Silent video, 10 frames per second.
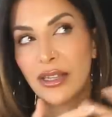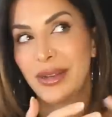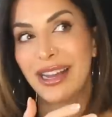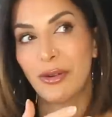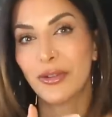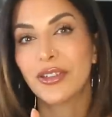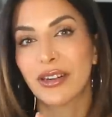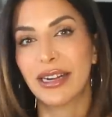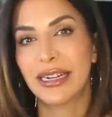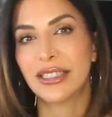As we get
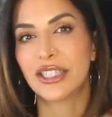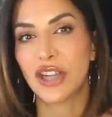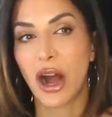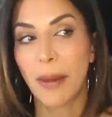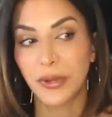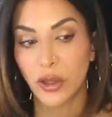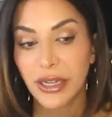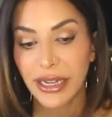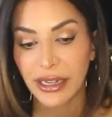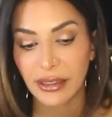older, it can stop
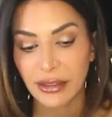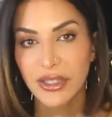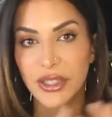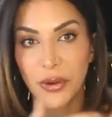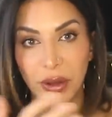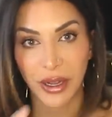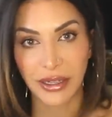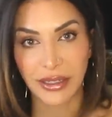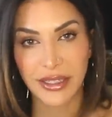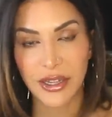looking so
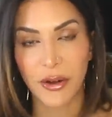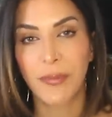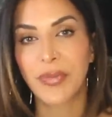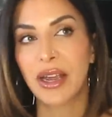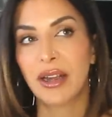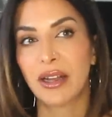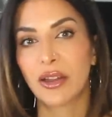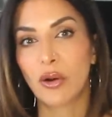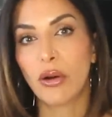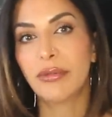good. So
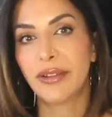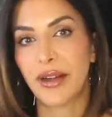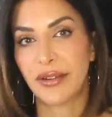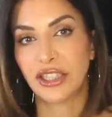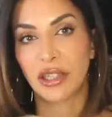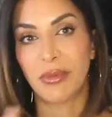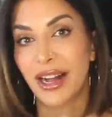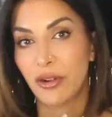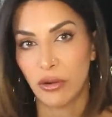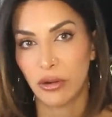the goal with foundation,
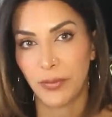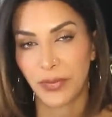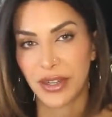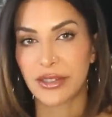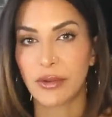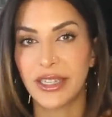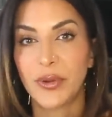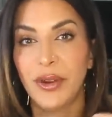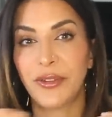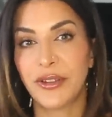my goal, is always
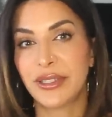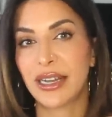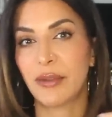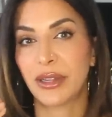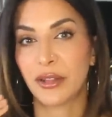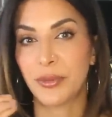to infuse skin with